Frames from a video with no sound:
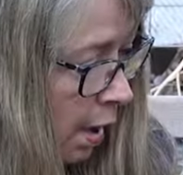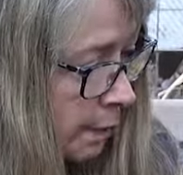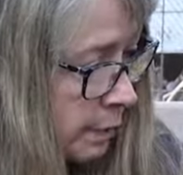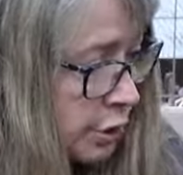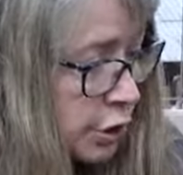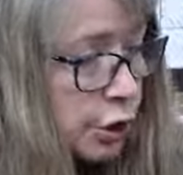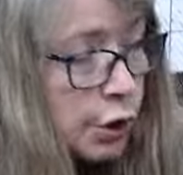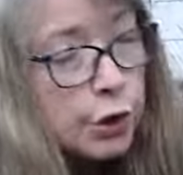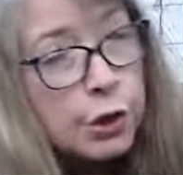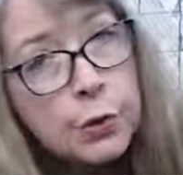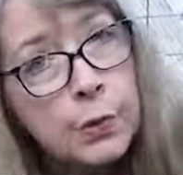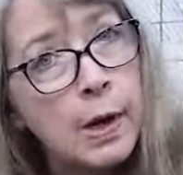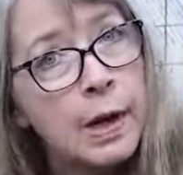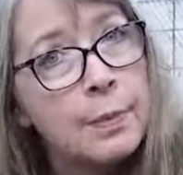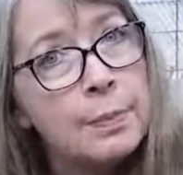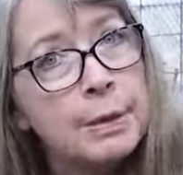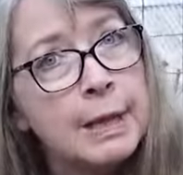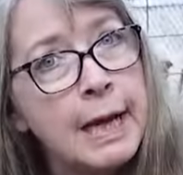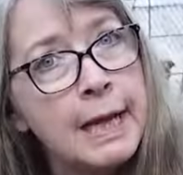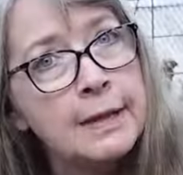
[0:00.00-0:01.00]
show you where I
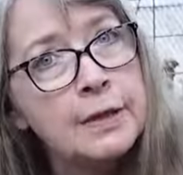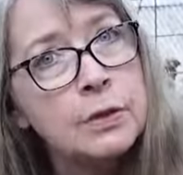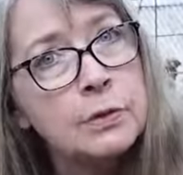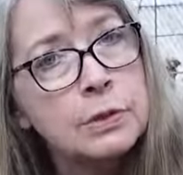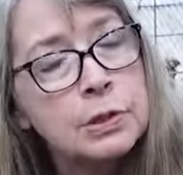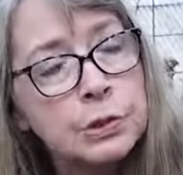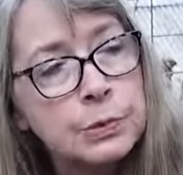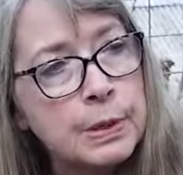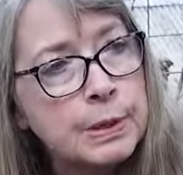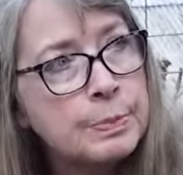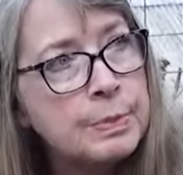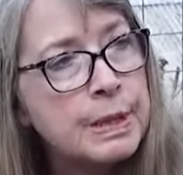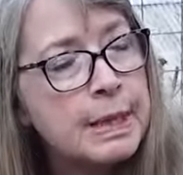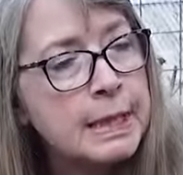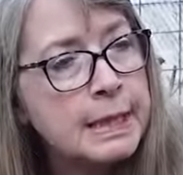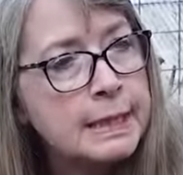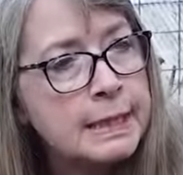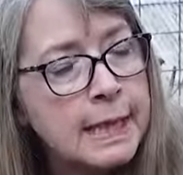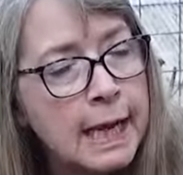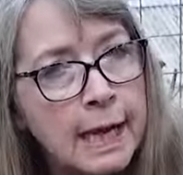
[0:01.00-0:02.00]
plant those sweet peas,